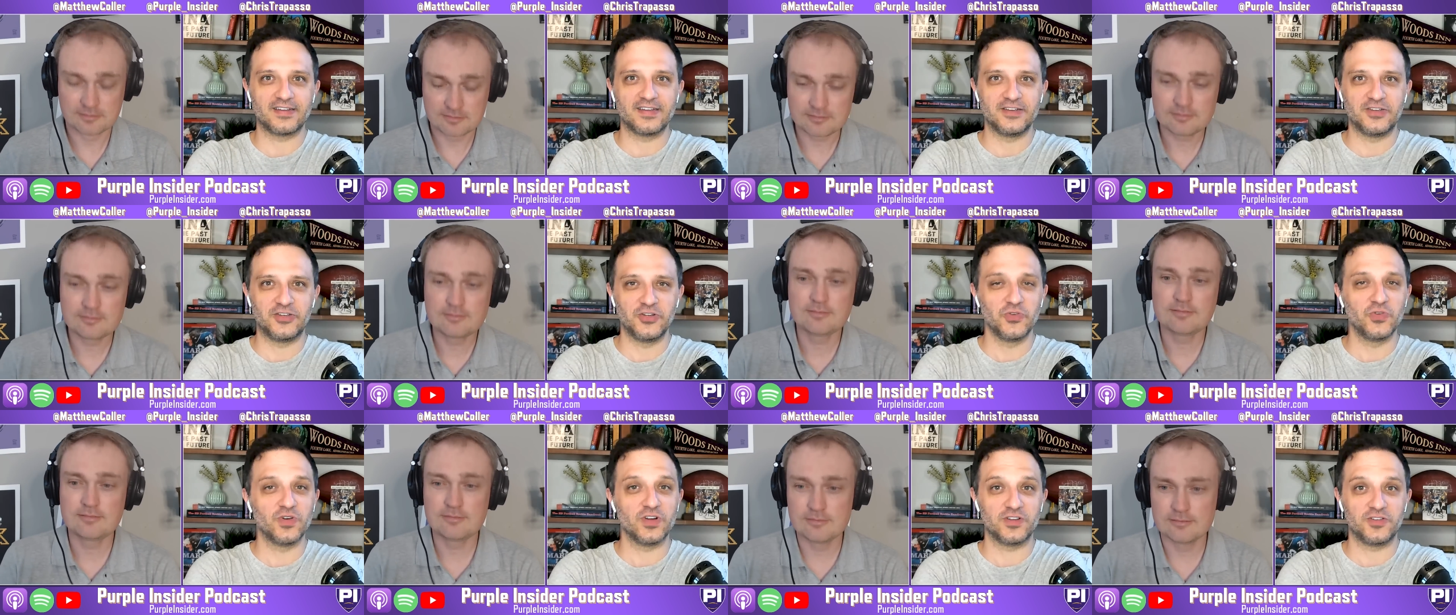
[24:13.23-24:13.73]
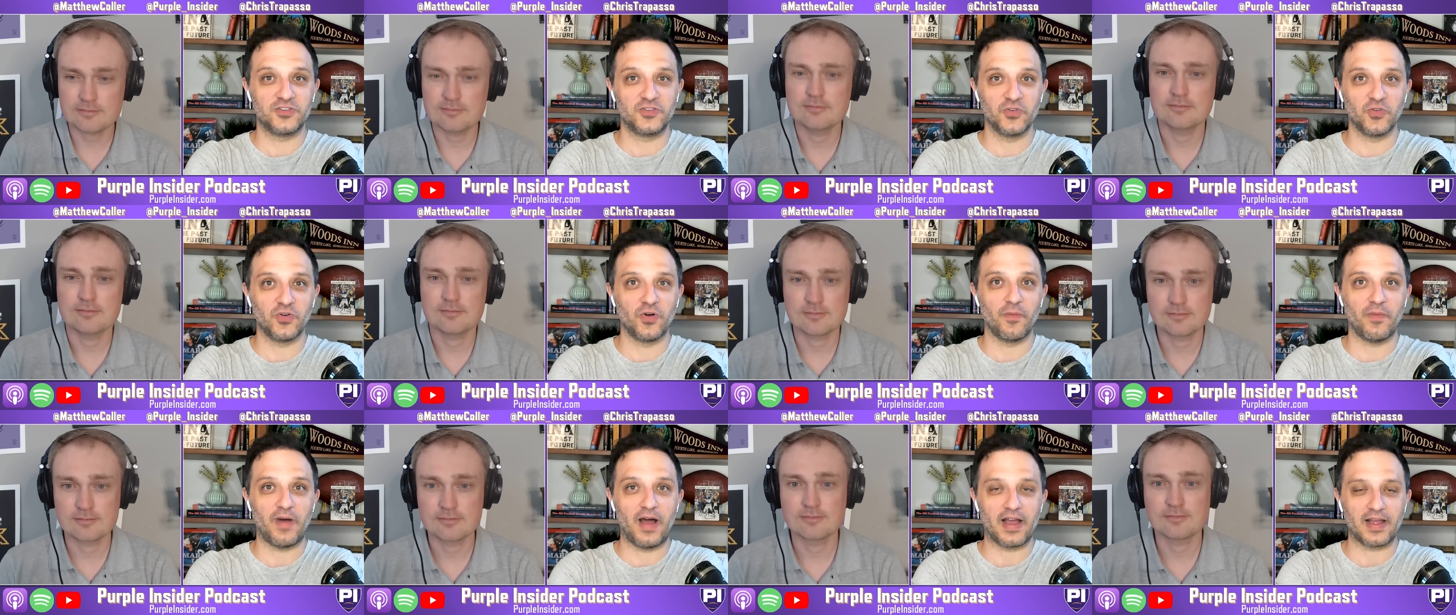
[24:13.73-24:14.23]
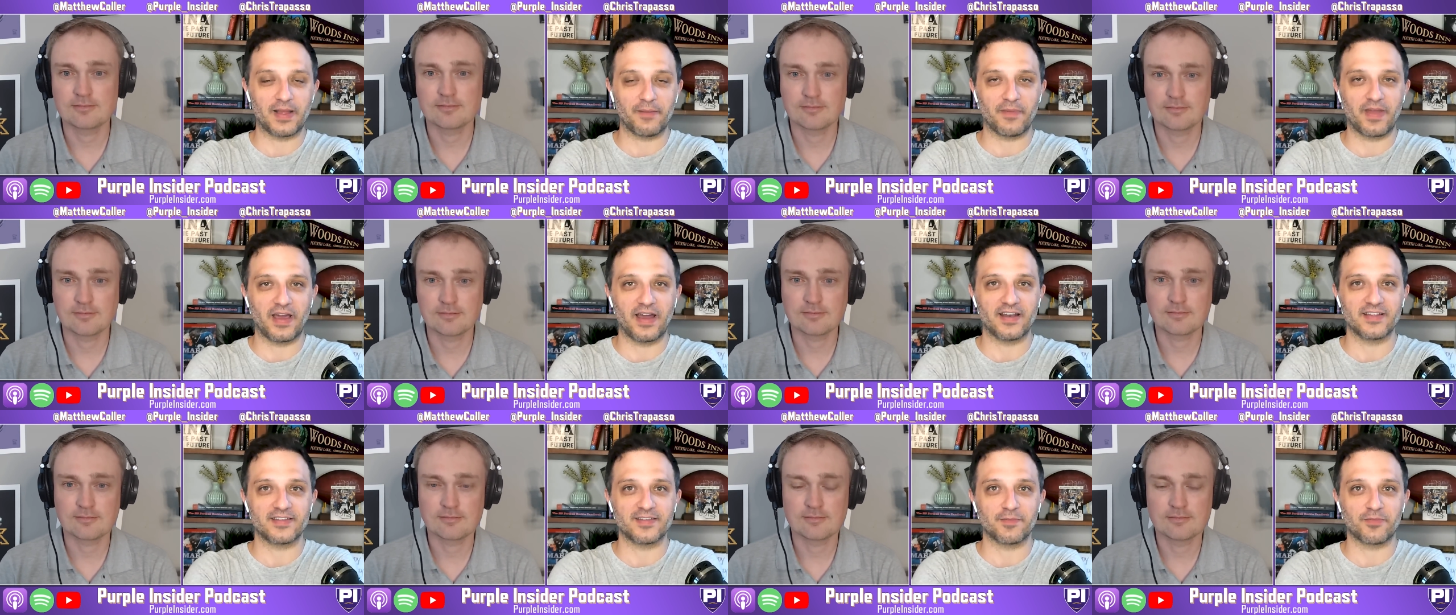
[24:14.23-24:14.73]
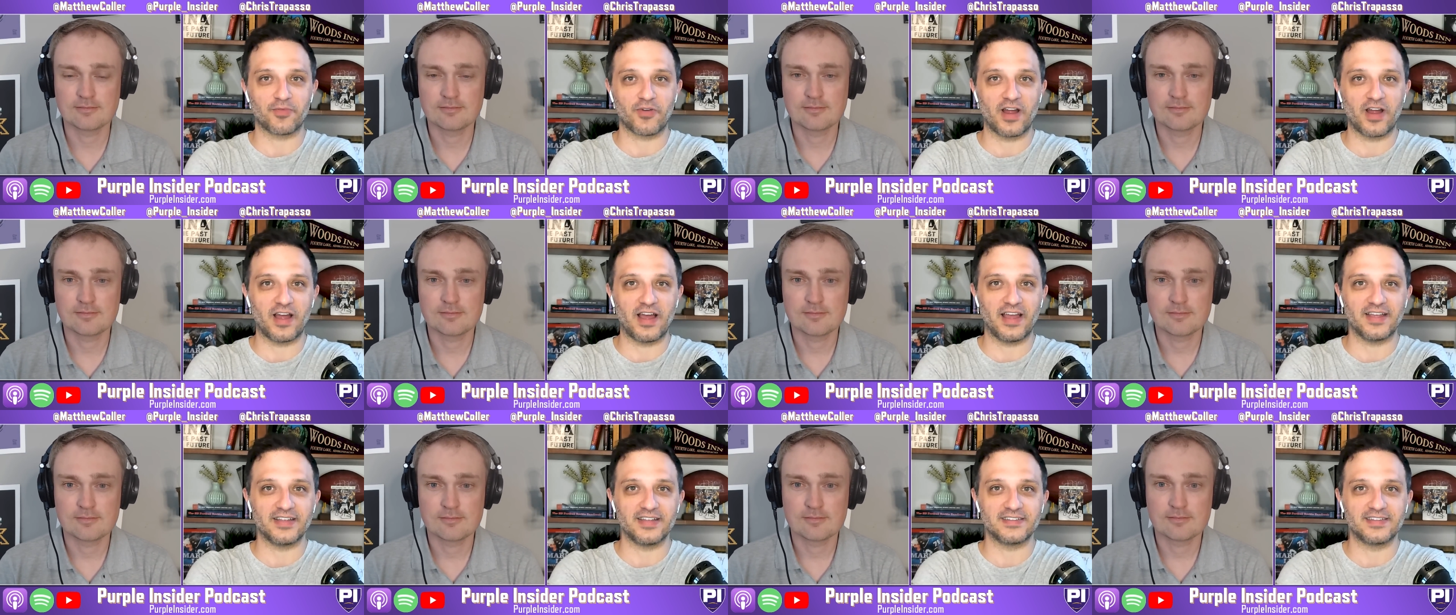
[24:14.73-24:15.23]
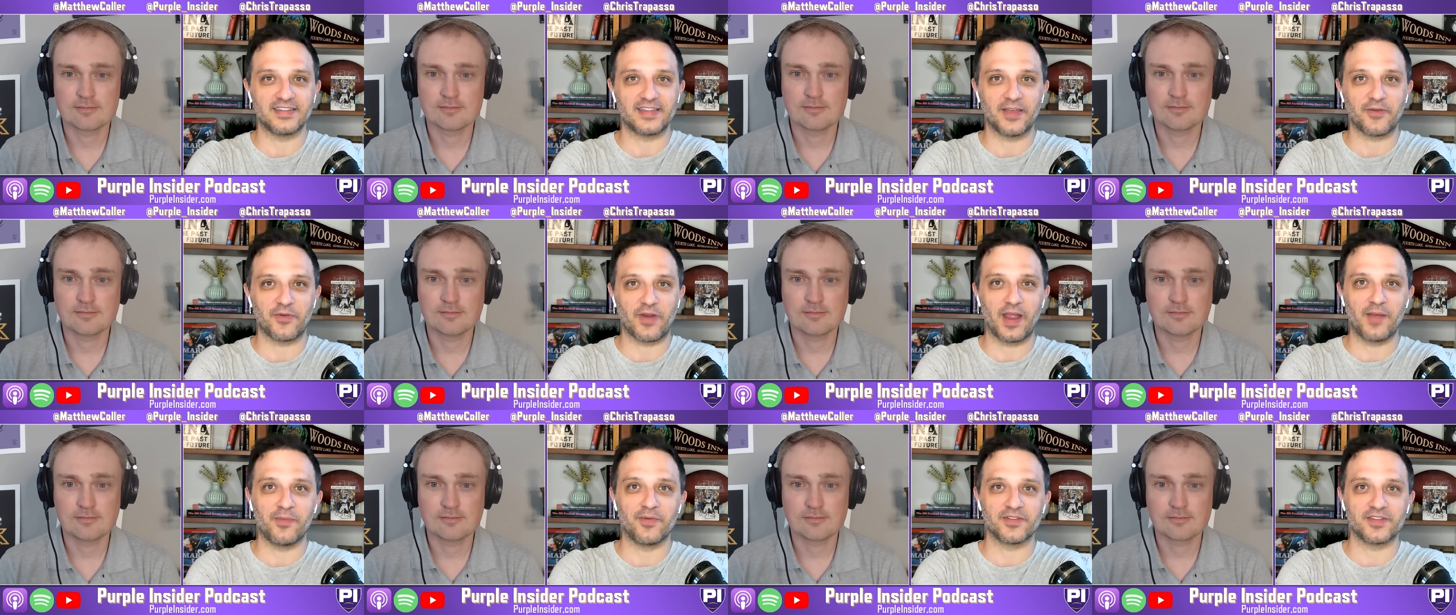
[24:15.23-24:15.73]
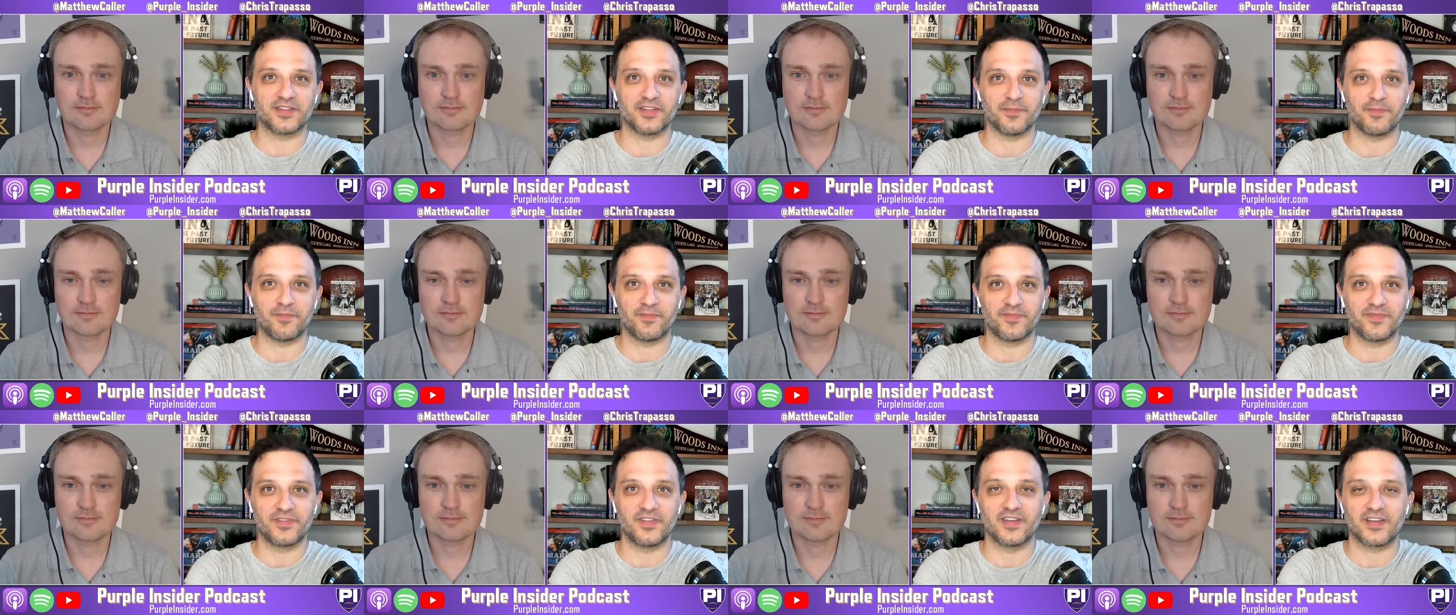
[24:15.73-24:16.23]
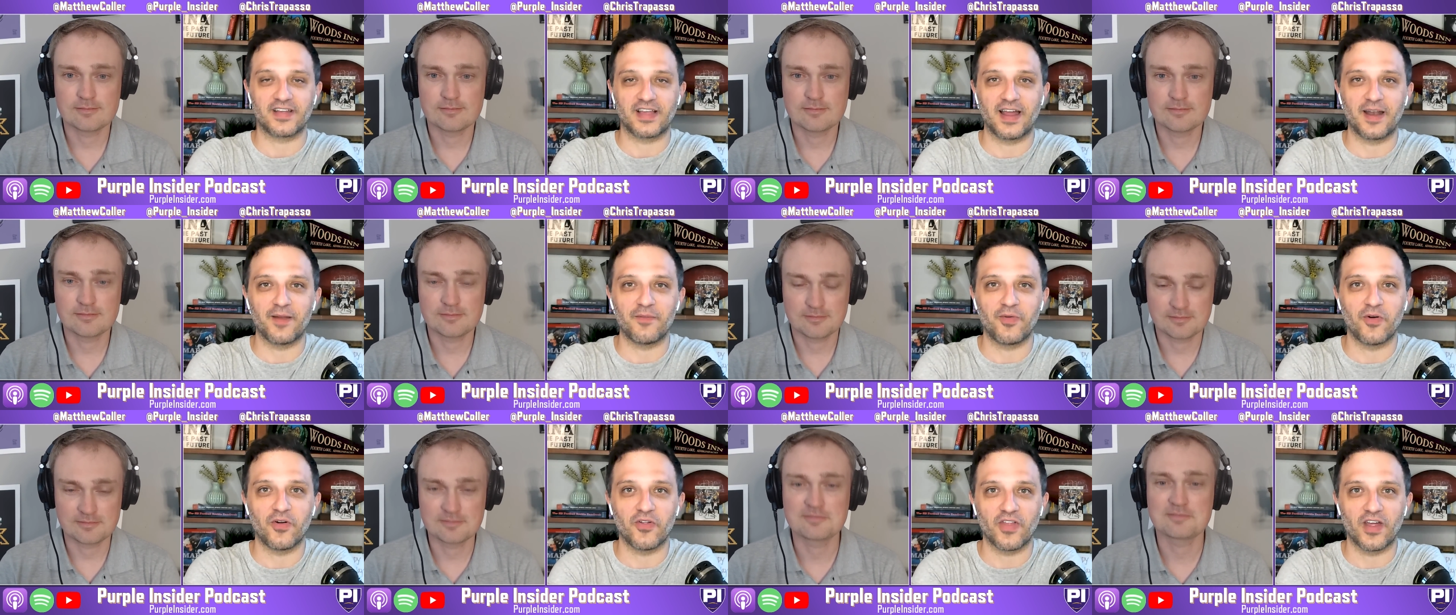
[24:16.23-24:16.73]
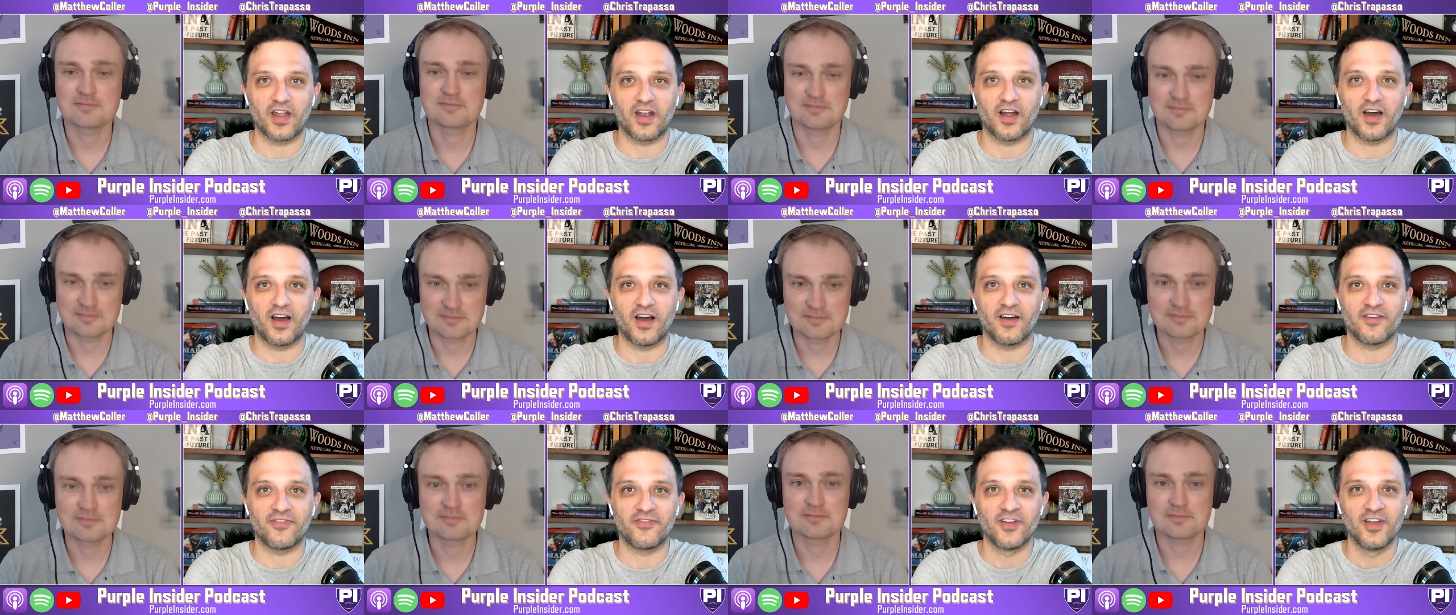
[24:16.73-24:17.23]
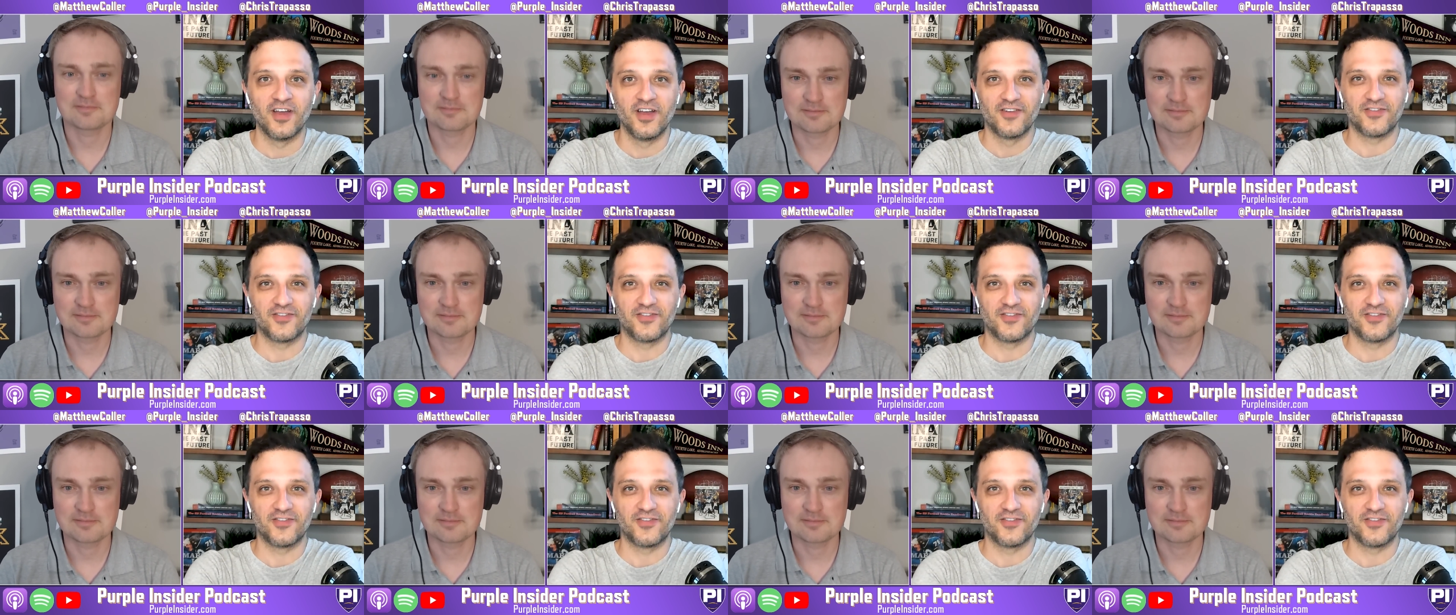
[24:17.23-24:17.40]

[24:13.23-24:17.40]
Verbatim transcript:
Speaker 1: to do a dual mock. I'm kind of surprised that they were able to to kind of pull that off